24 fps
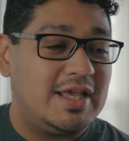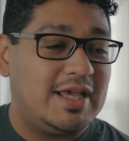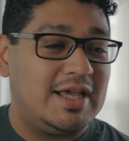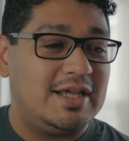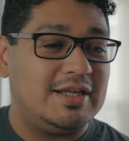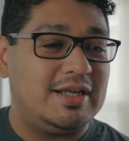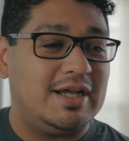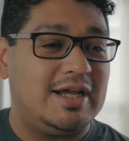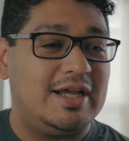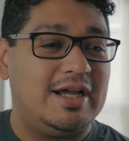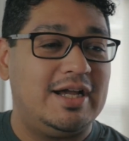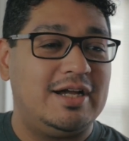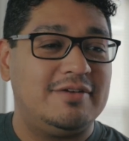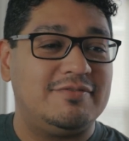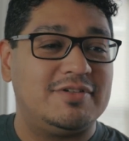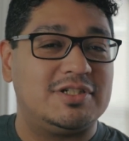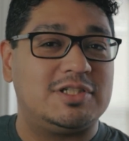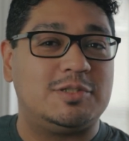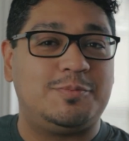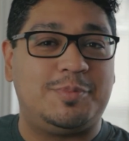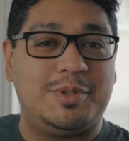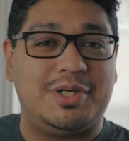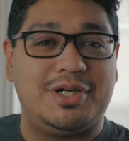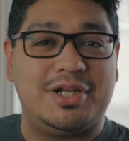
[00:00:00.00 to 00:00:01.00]
and I have
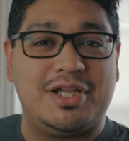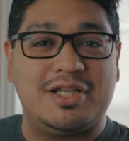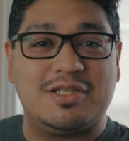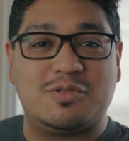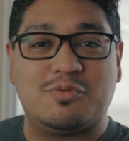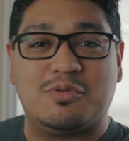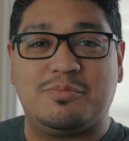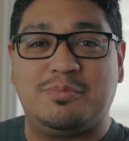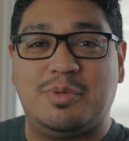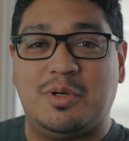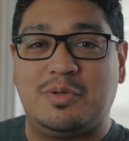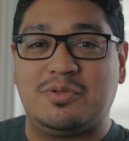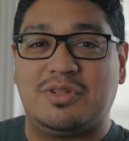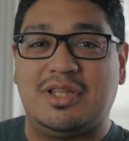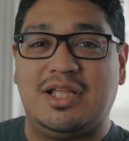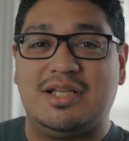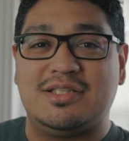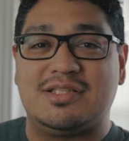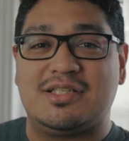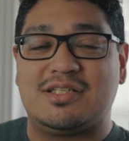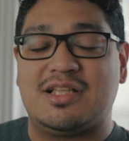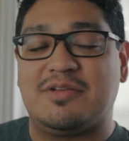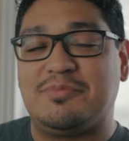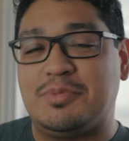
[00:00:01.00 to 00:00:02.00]
experience with both lenses.